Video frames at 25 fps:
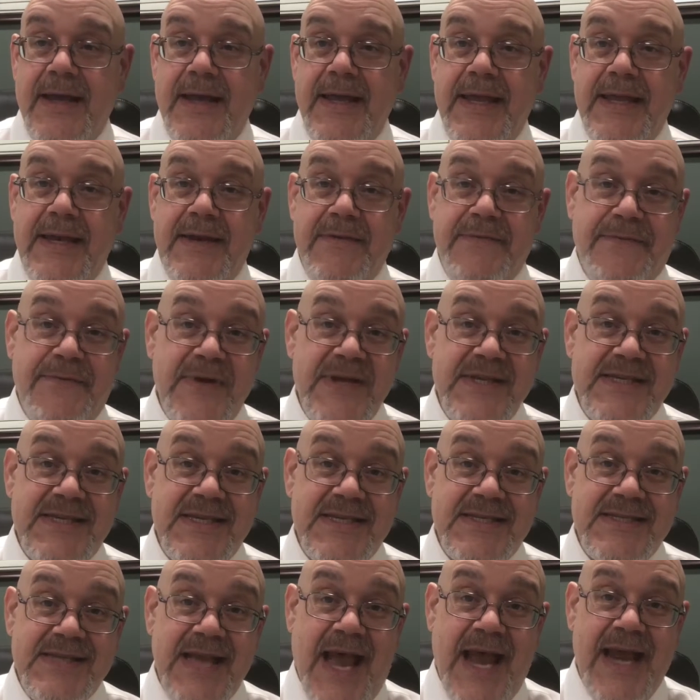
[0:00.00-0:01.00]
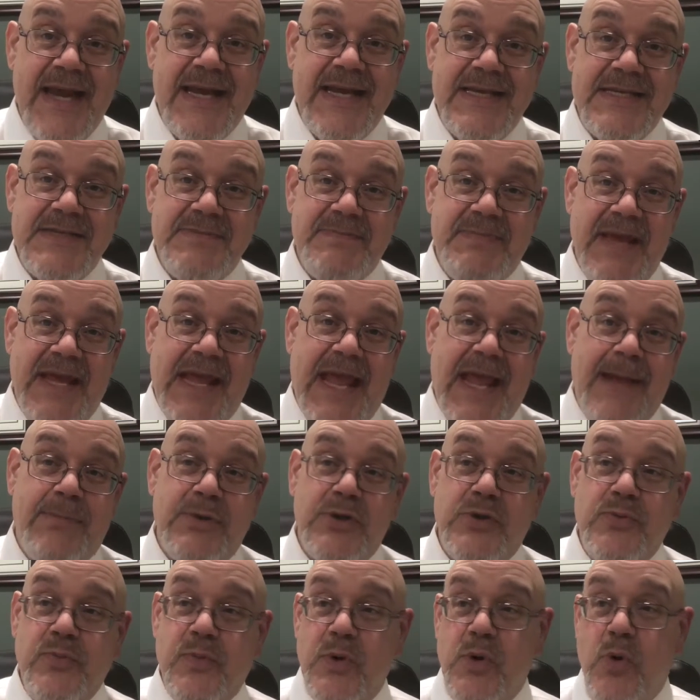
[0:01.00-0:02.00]
in a free society, is being
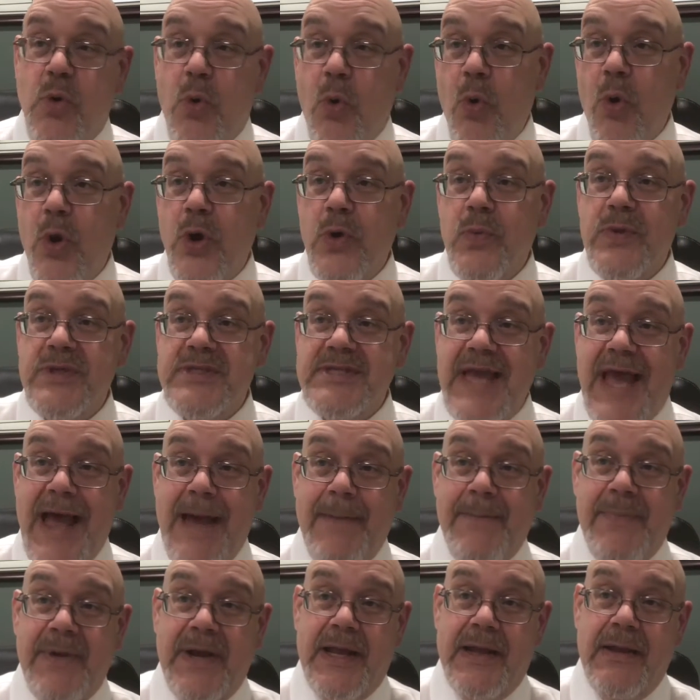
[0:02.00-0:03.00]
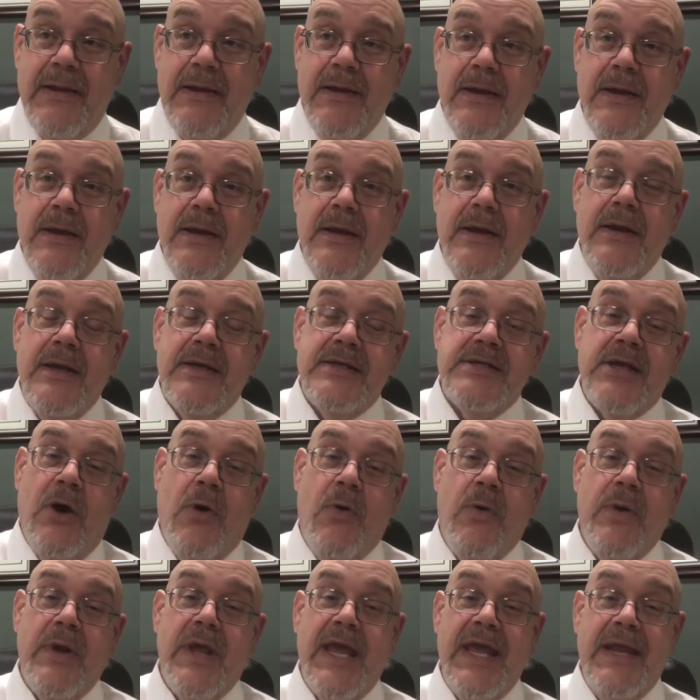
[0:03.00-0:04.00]
able to record what's happening.
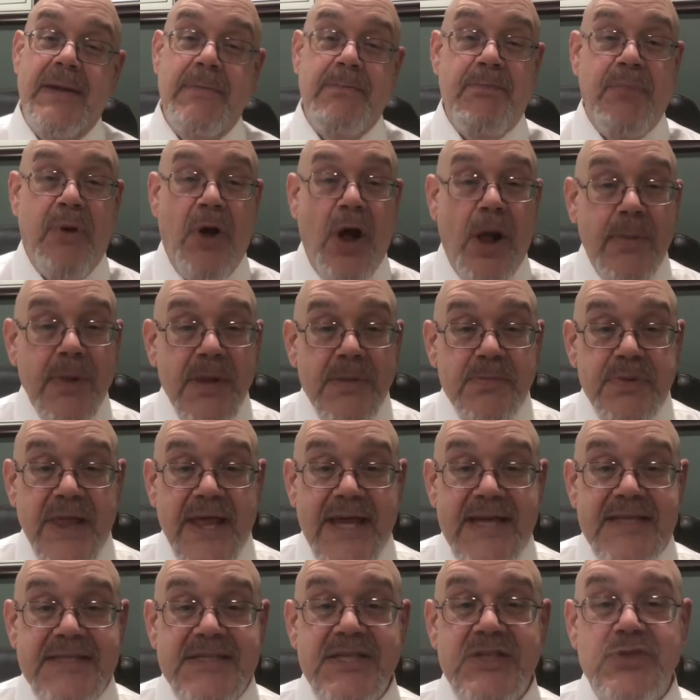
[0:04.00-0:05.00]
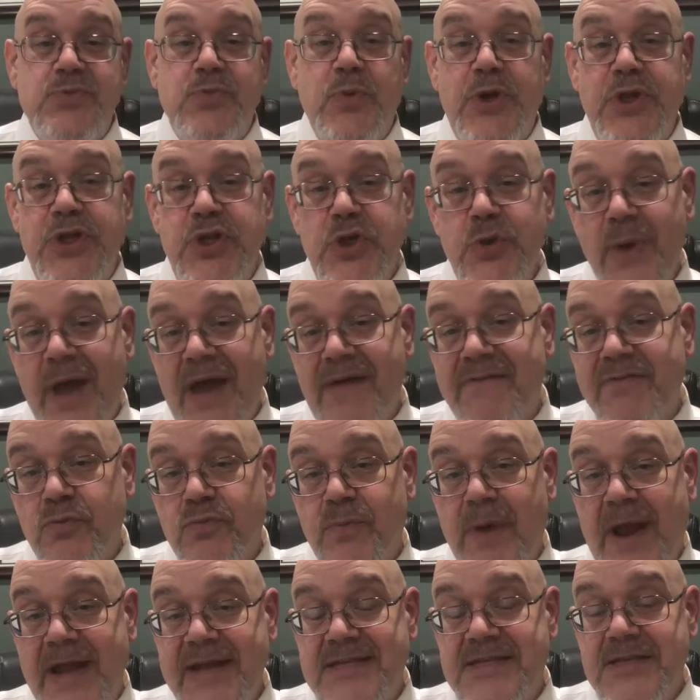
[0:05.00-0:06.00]
So in public places where you have the
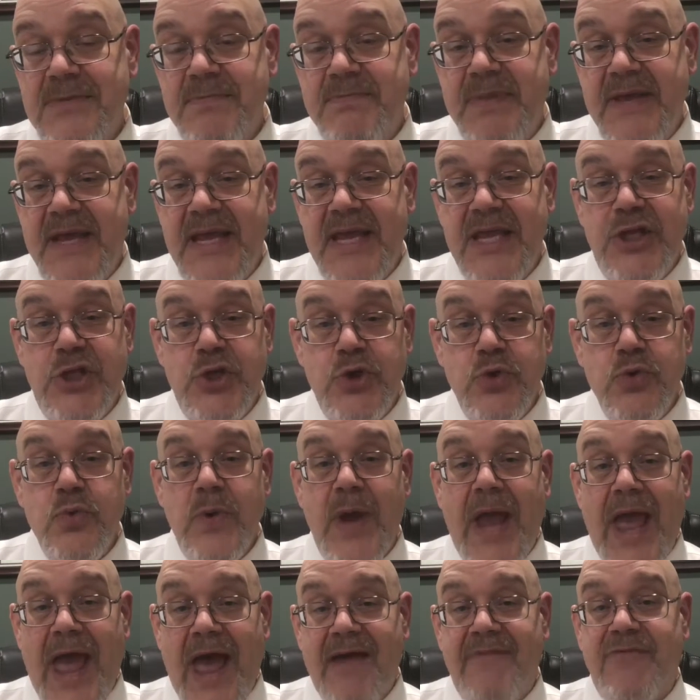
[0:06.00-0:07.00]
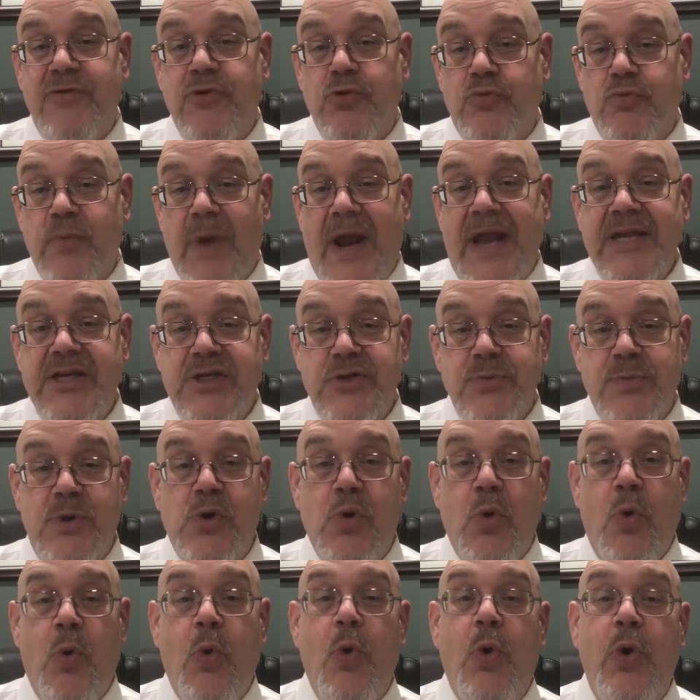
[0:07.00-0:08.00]
right to be, you have the right to
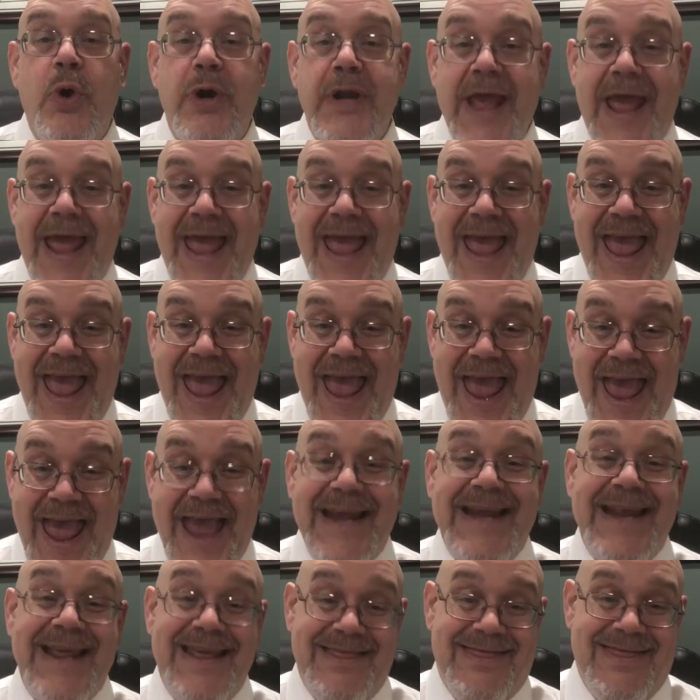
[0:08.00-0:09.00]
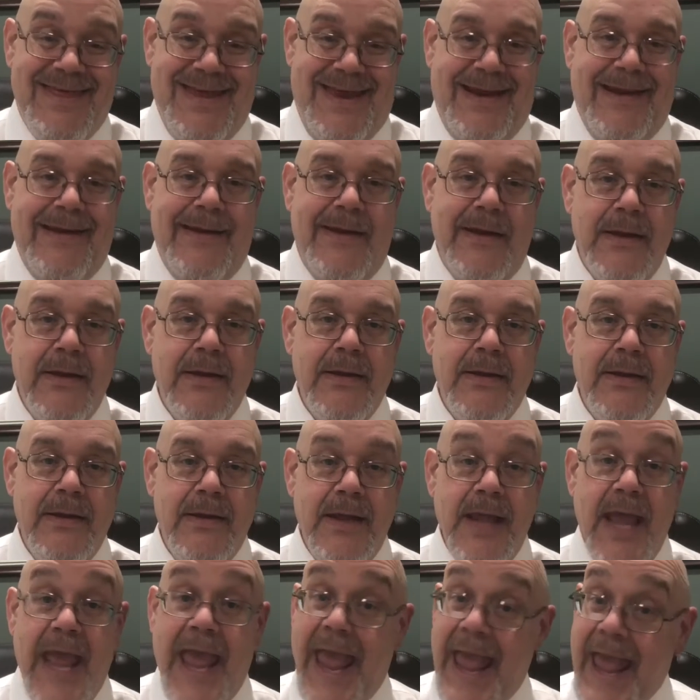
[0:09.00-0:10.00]
record anything
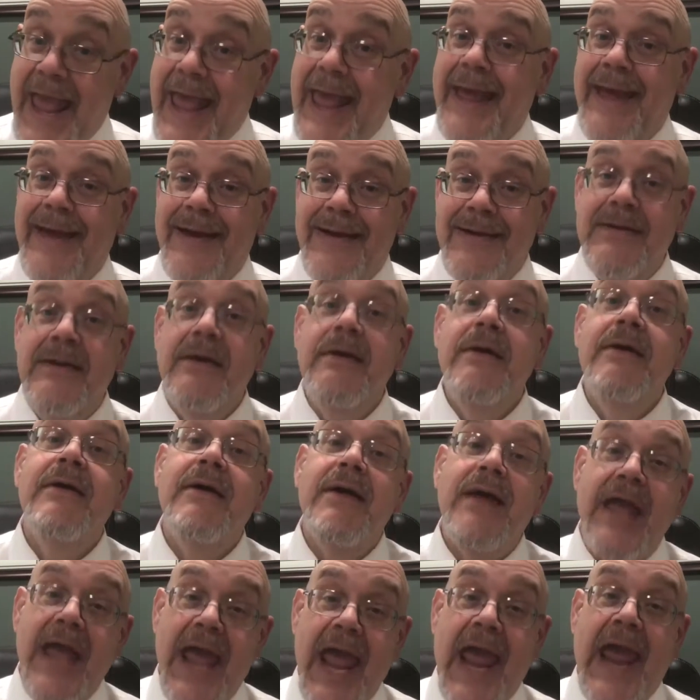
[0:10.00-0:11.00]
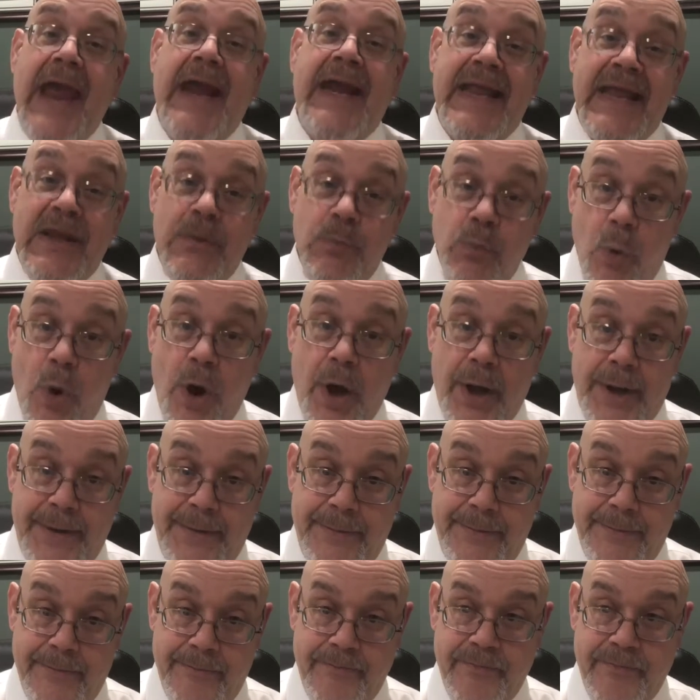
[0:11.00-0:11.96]
and anyone.